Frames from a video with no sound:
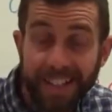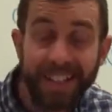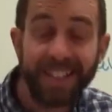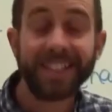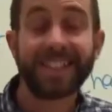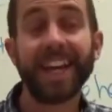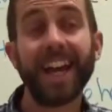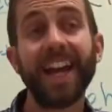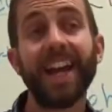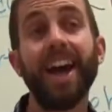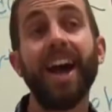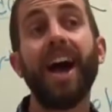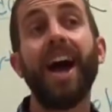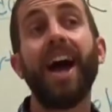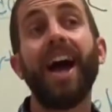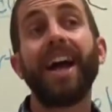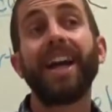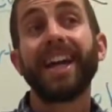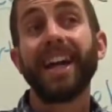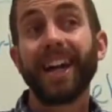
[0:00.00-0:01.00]
She's going to say,
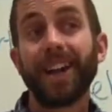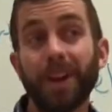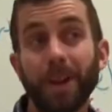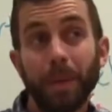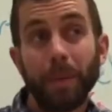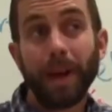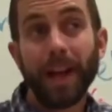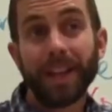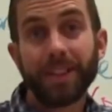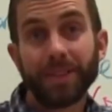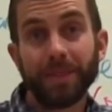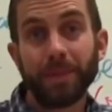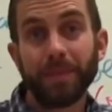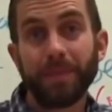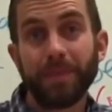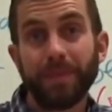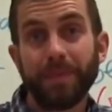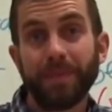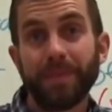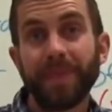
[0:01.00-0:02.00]
can I go to the
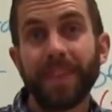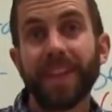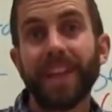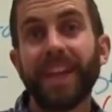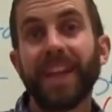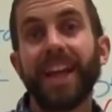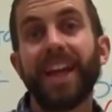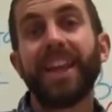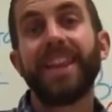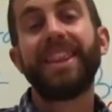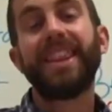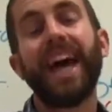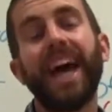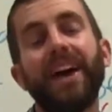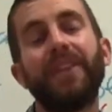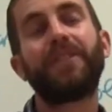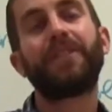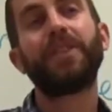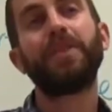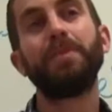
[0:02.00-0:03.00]
bathroom?
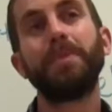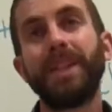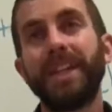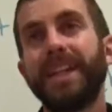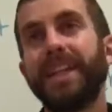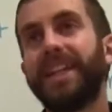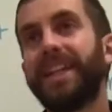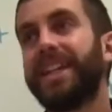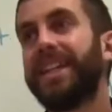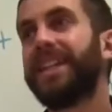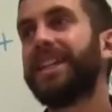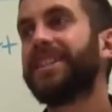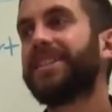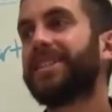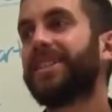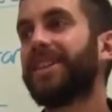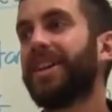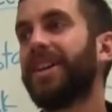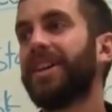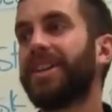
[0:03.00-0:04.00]
That for me
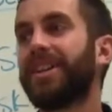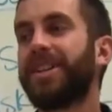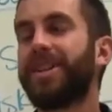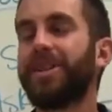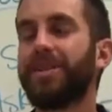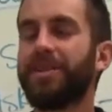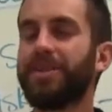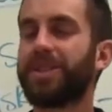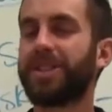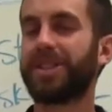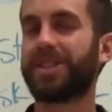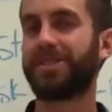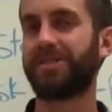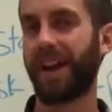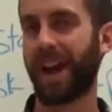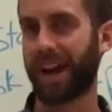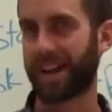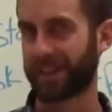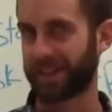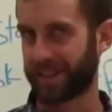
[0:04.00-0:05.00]
is a huge
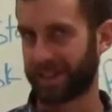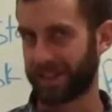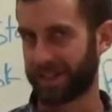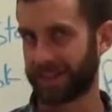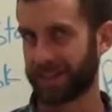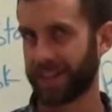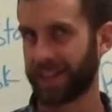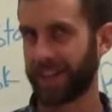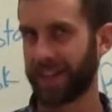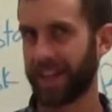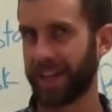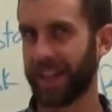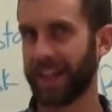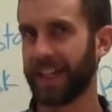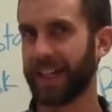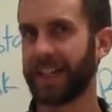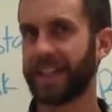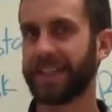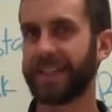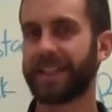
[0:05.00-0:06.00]
distraction.
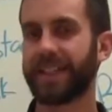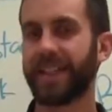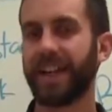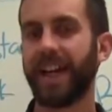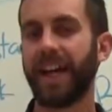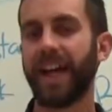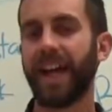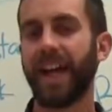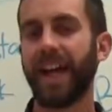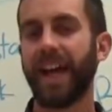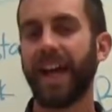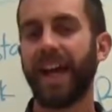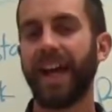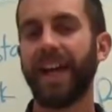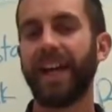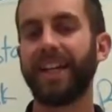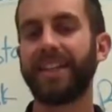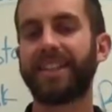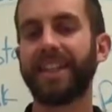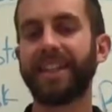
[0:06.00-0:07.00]
And
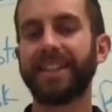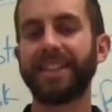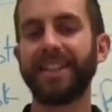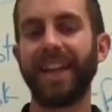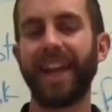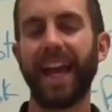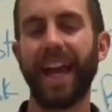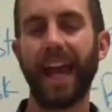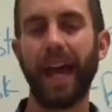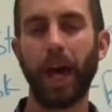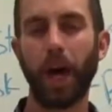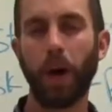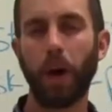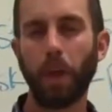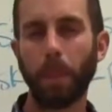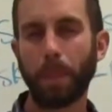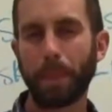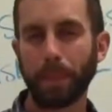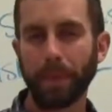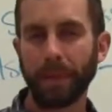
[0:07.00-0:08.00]
it doesn't
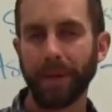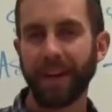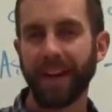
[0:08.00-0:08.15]
help.